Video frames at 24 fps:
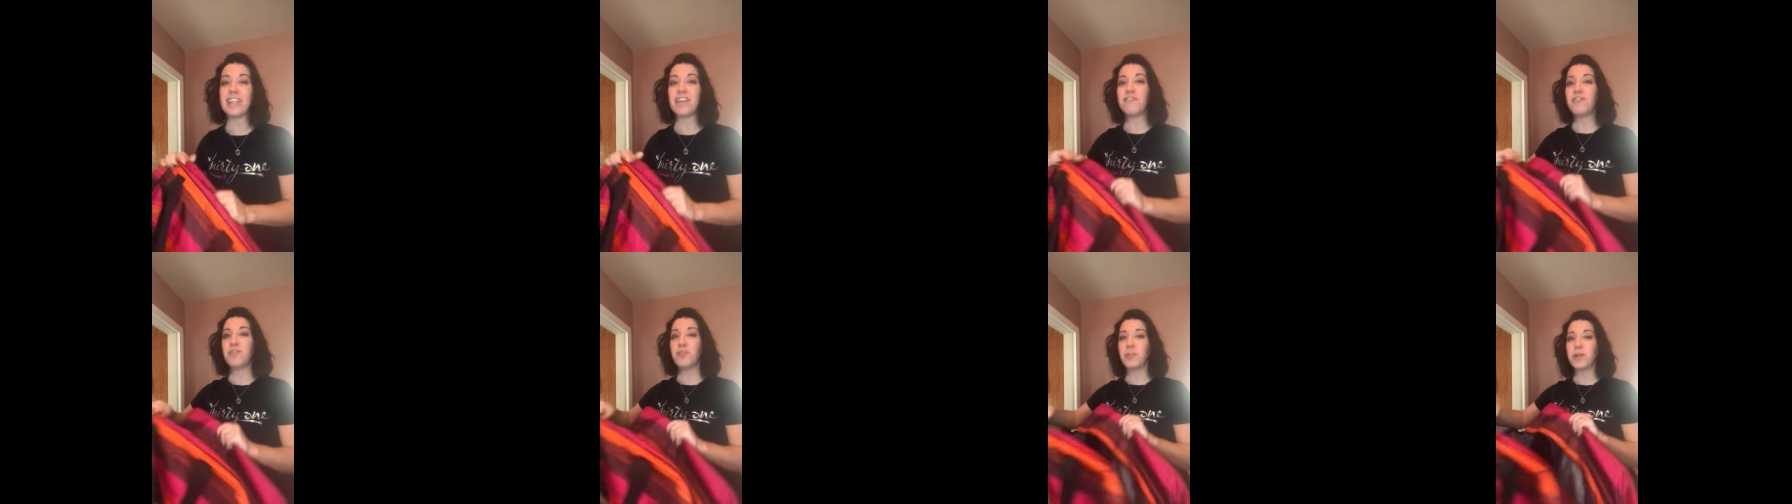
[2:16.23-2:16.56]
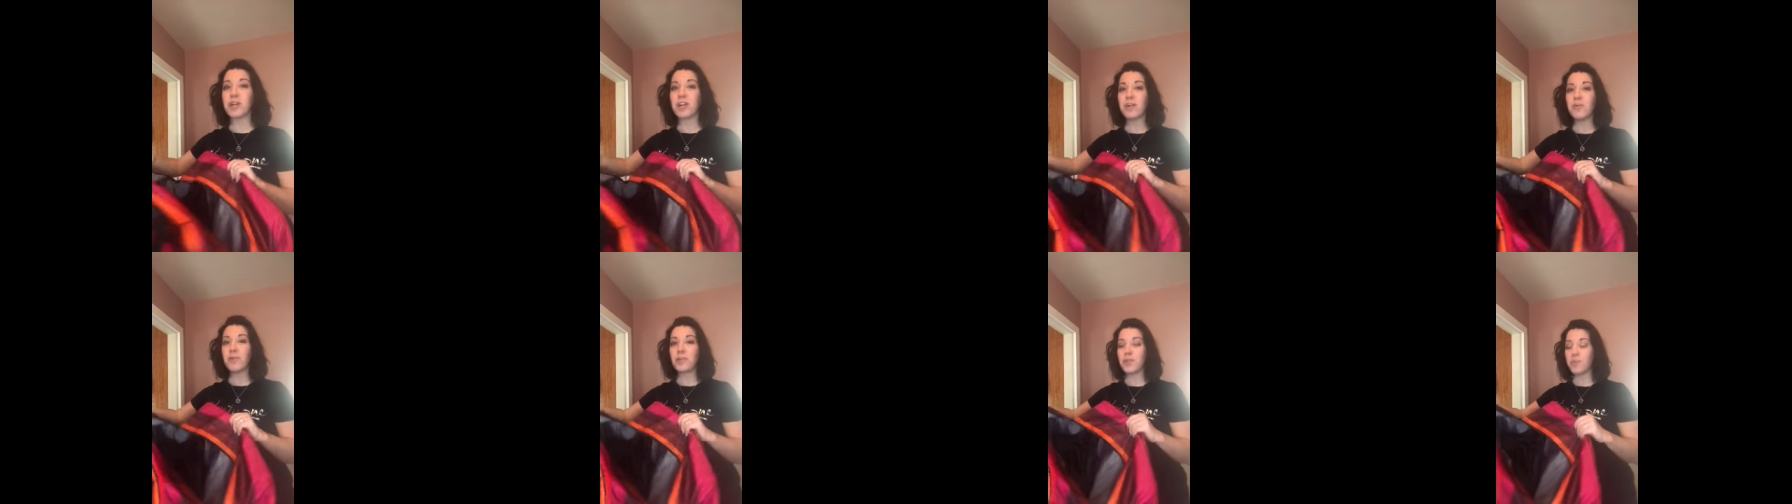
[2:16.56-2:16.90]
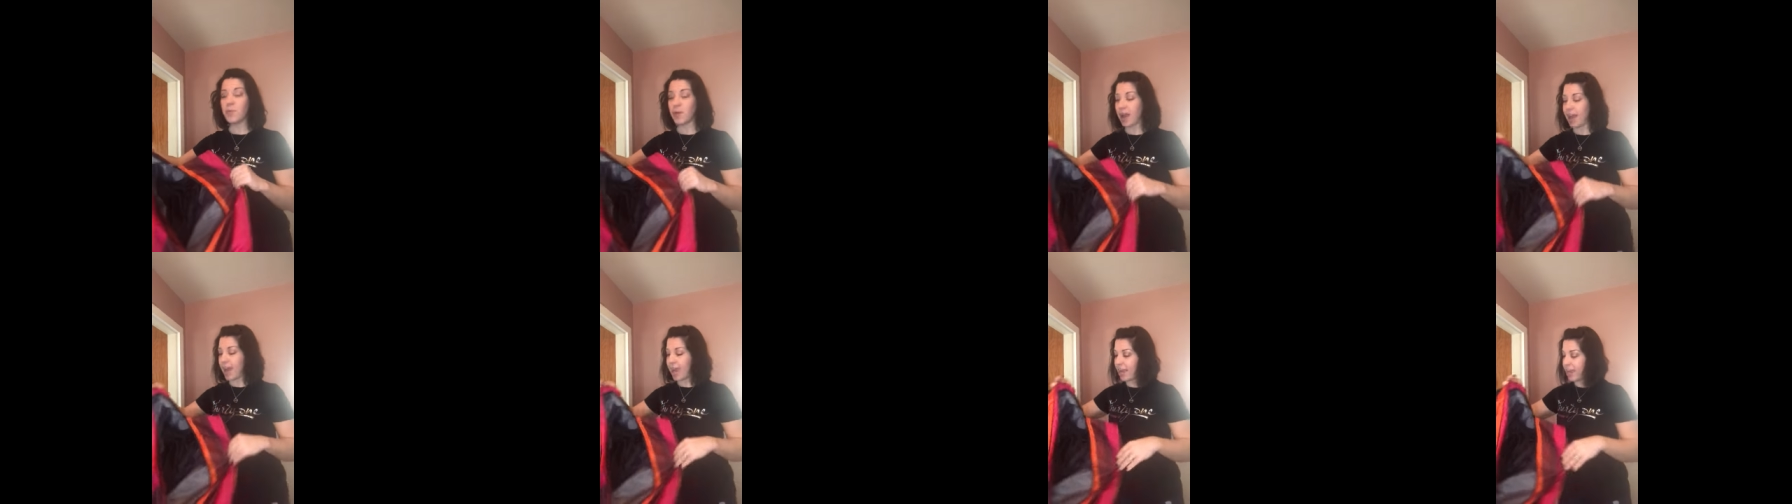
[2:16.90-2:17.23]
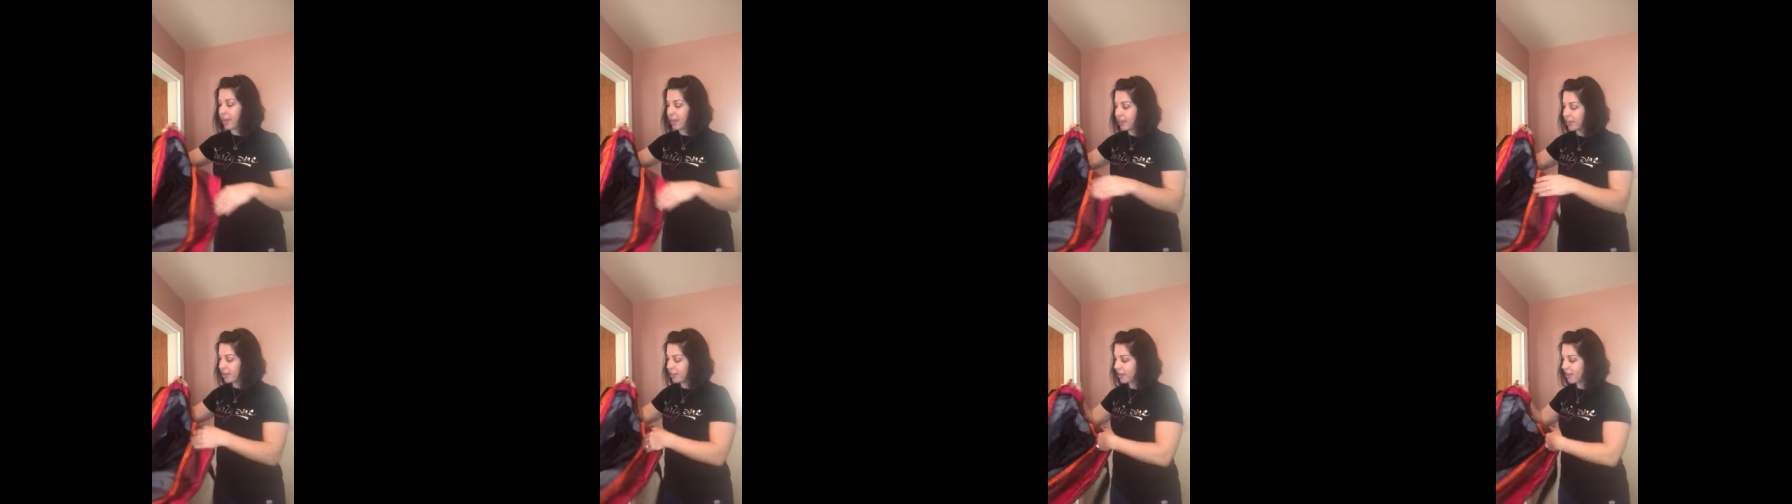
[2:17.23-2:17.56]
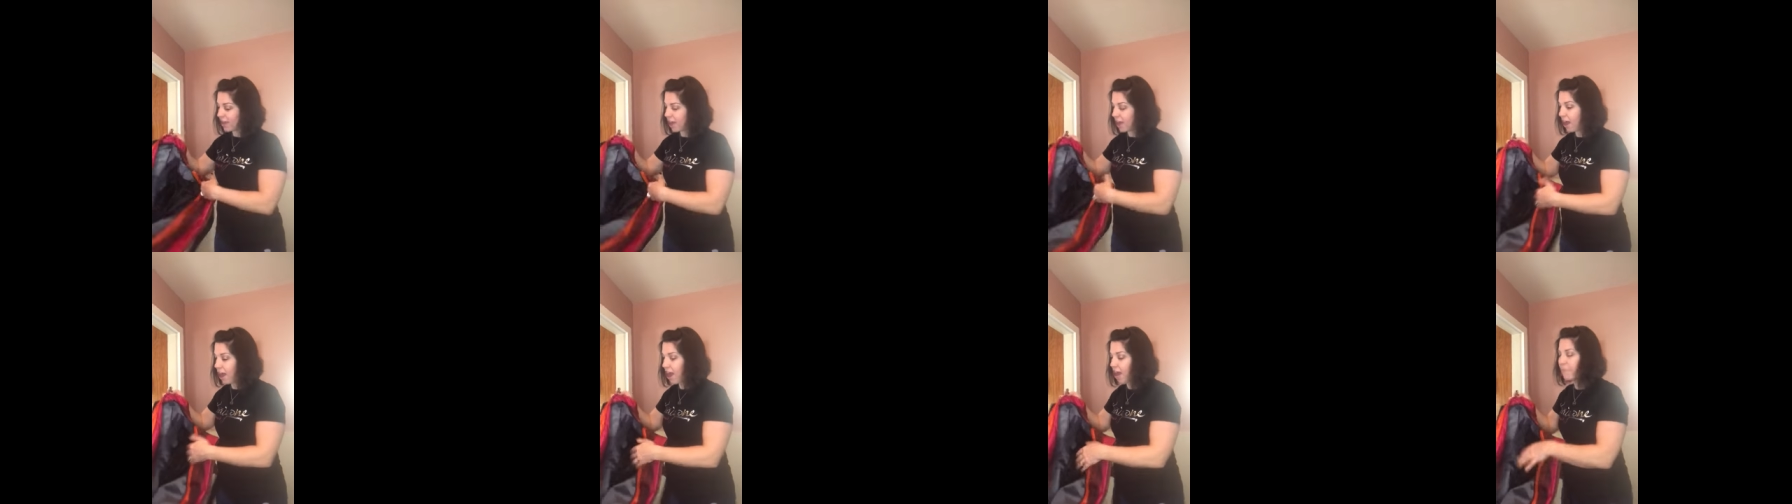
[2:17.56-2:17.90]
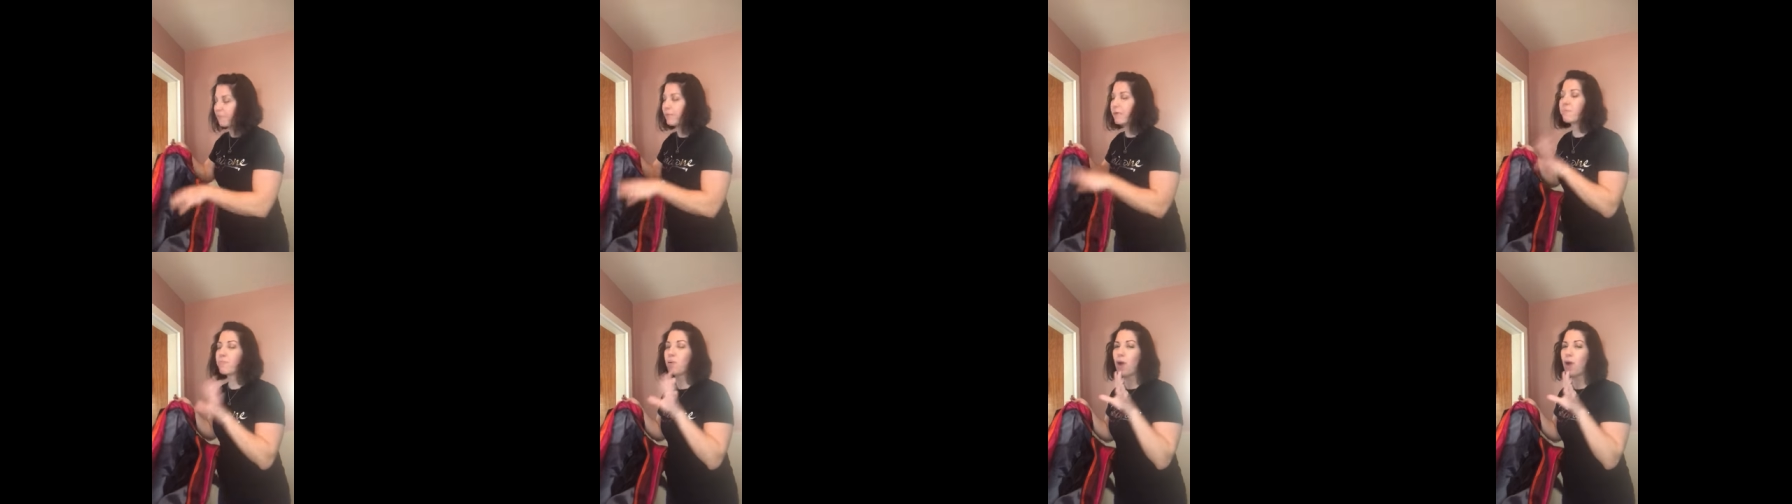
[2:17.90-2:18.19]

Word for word: If you are going away, um,